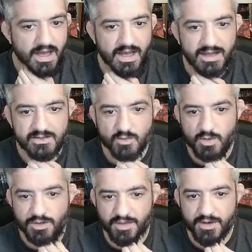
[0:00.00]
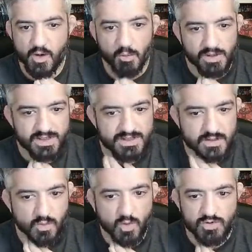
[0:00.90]
And with an
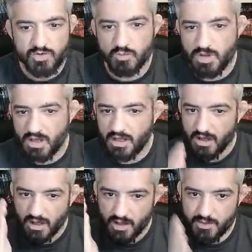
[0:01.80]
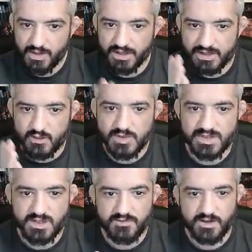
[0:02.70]
obelisk, you want to be really
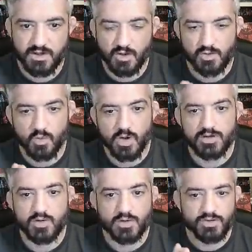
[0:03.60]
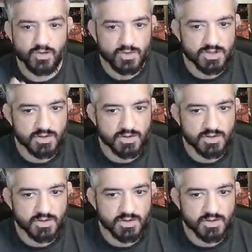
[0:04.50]
specific on when you're using